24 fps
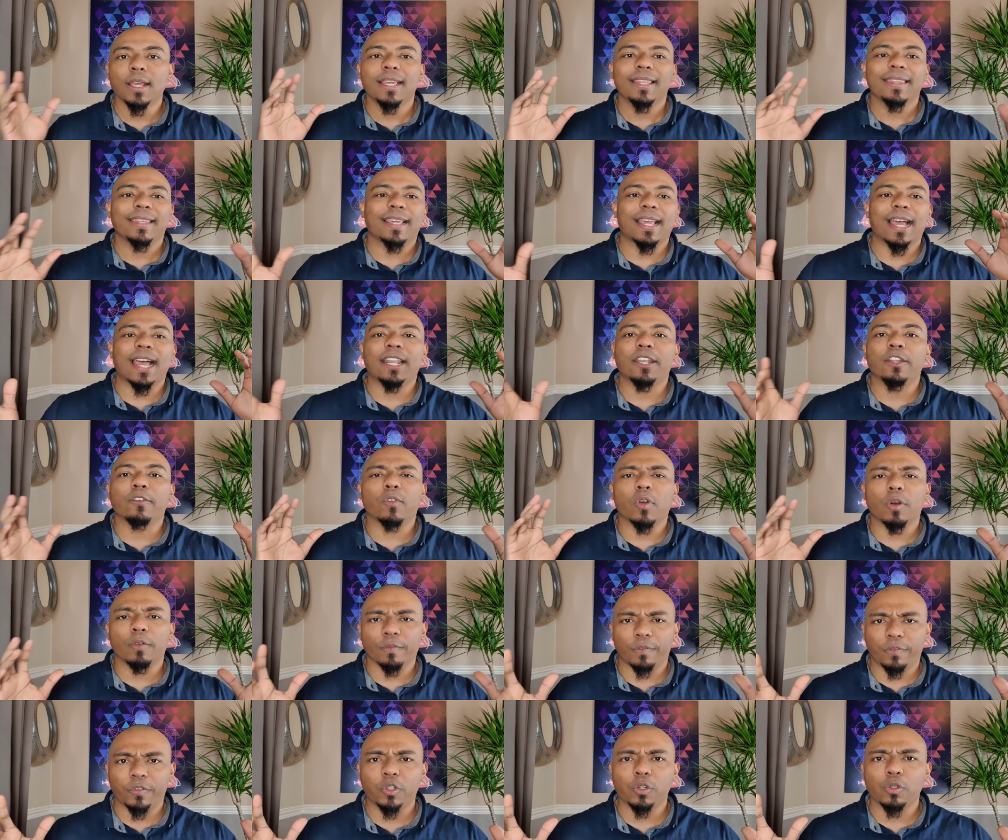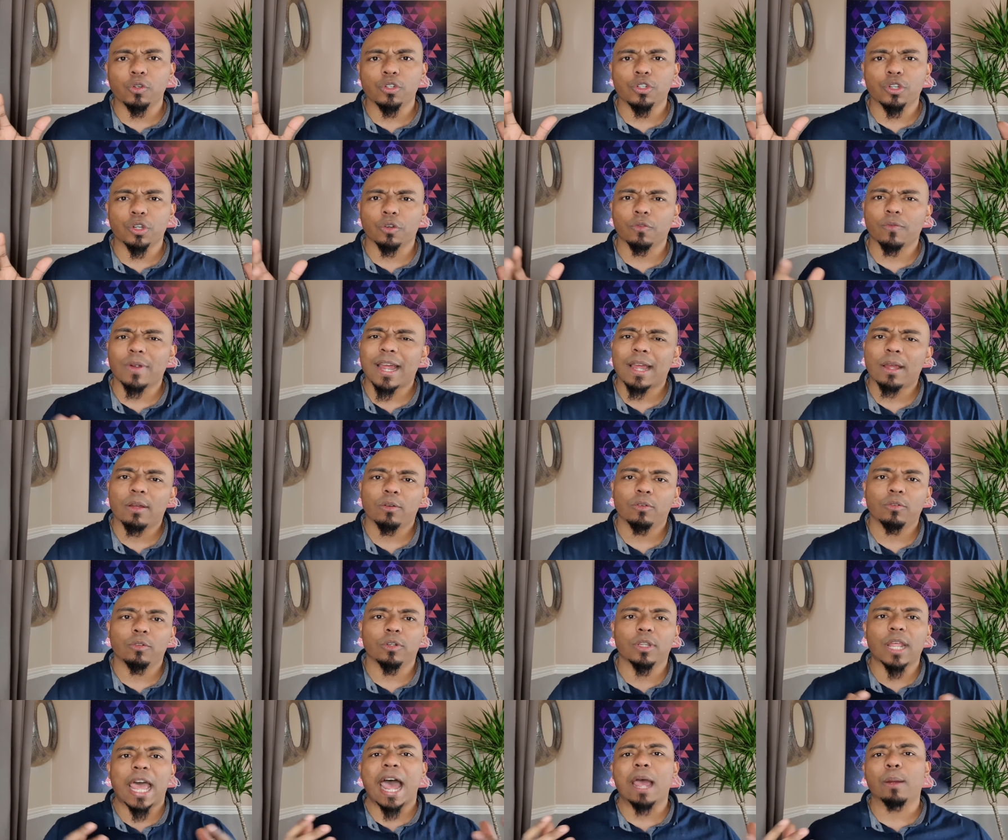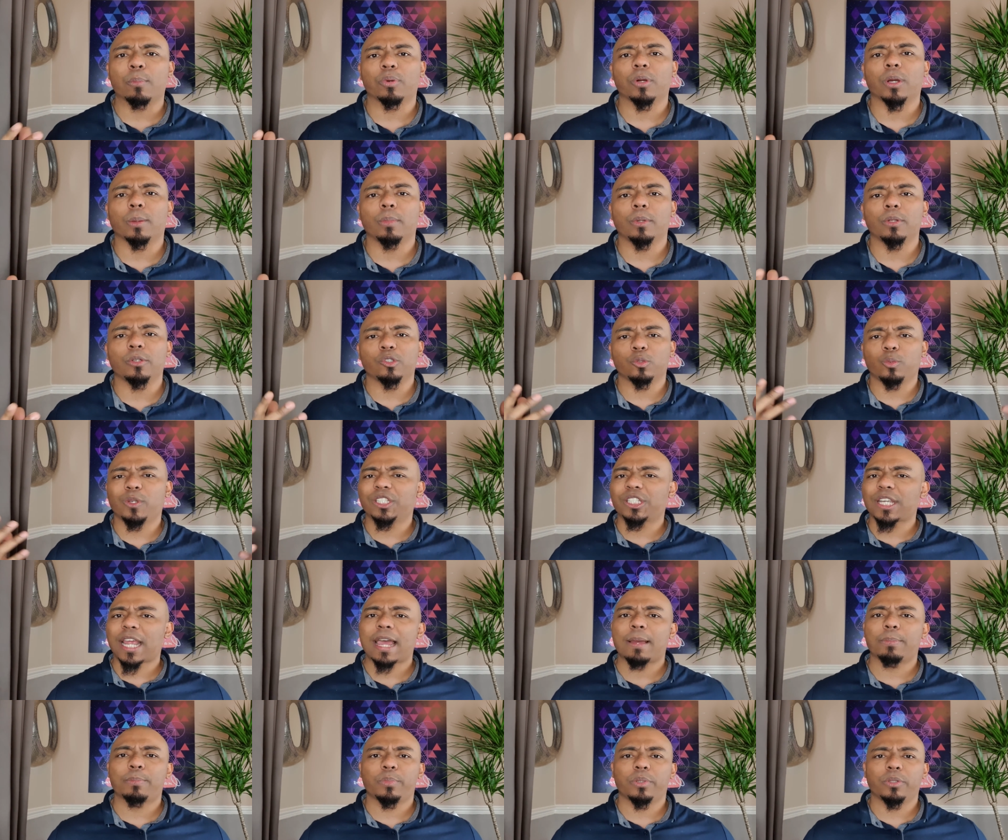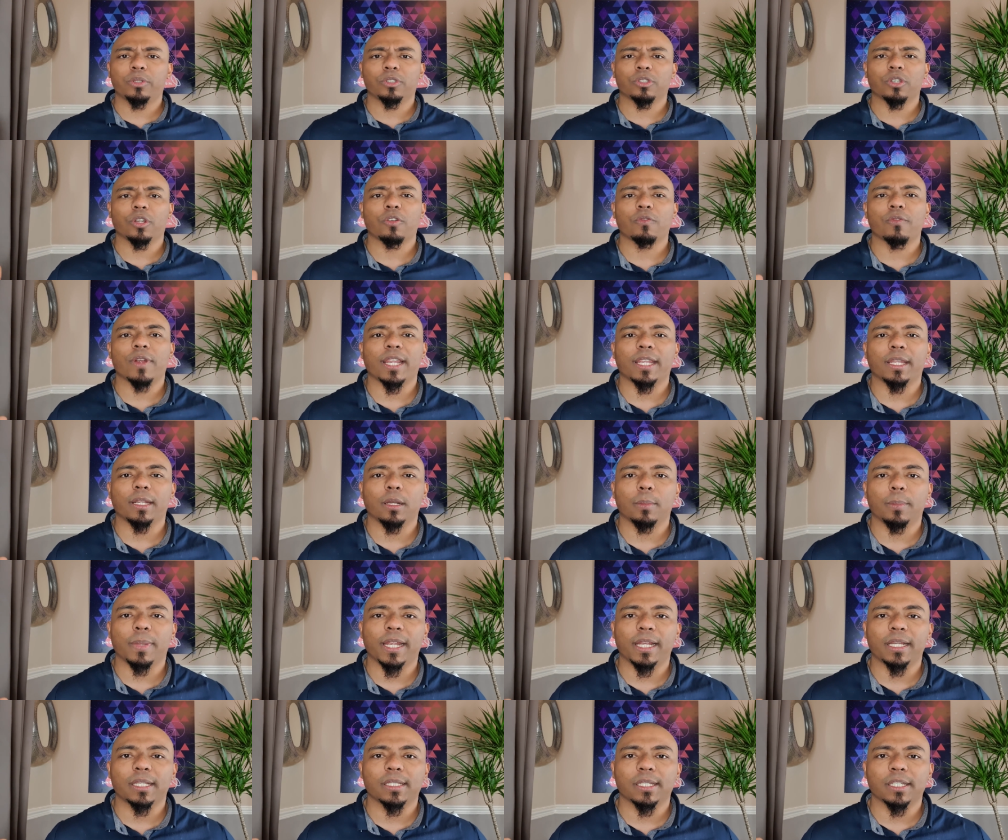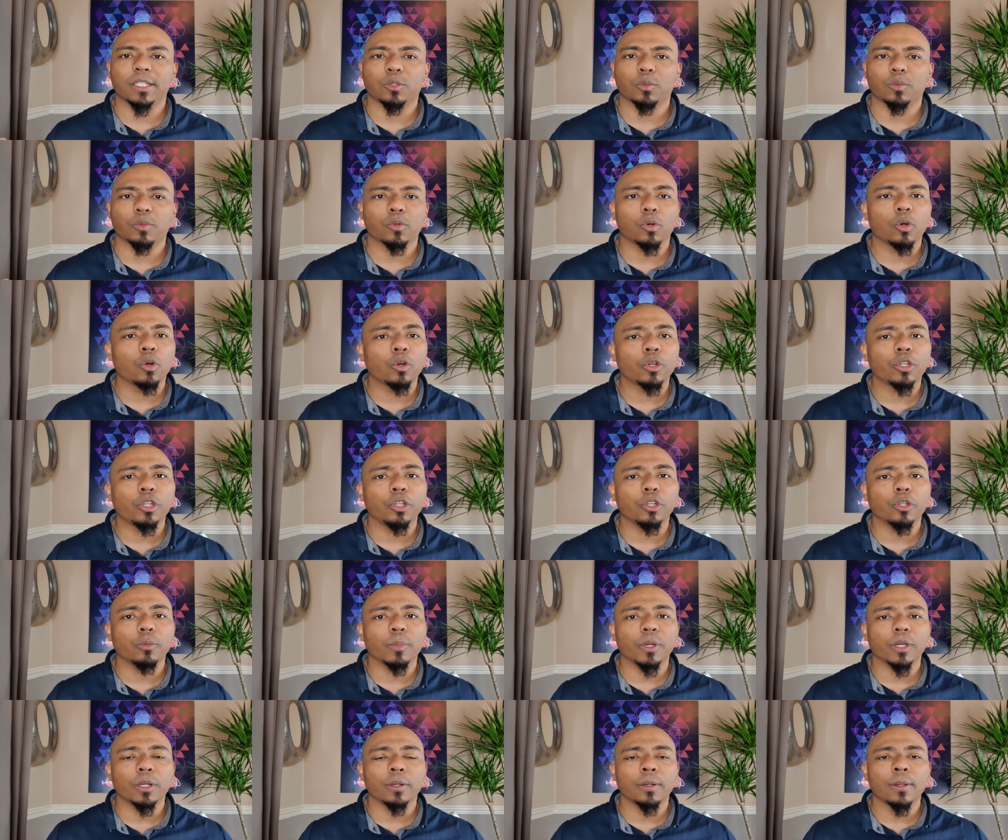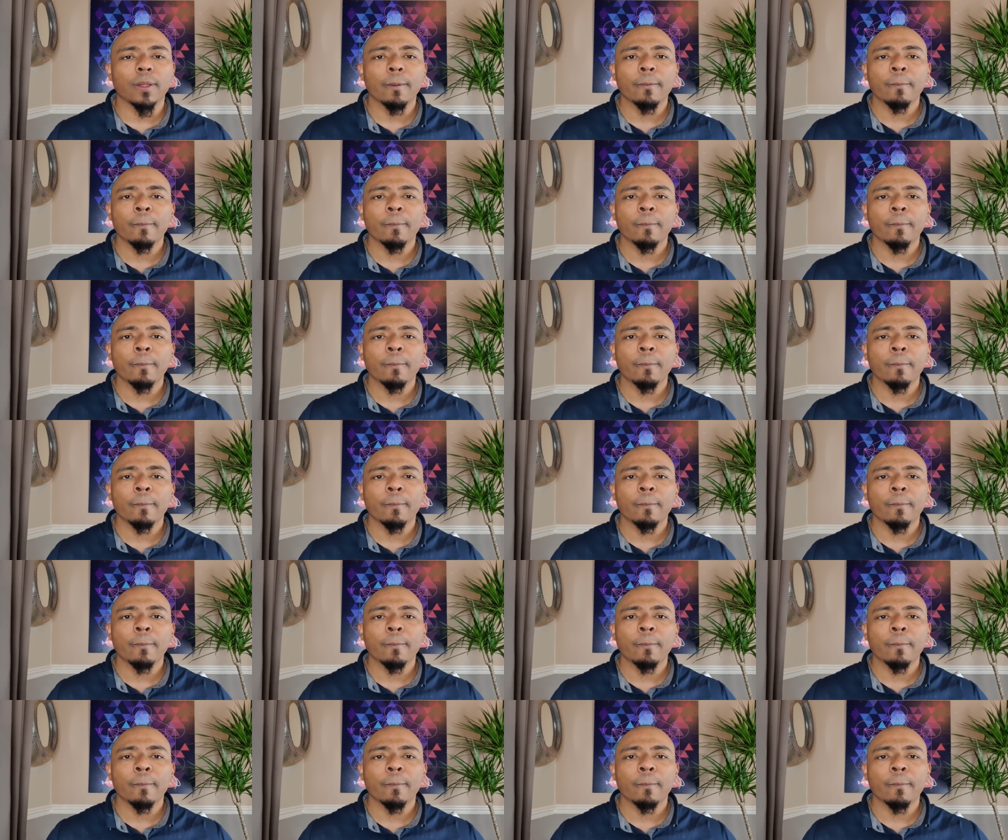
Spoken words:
kind of confusion around our problems, which happens on a regular basis. We're all human.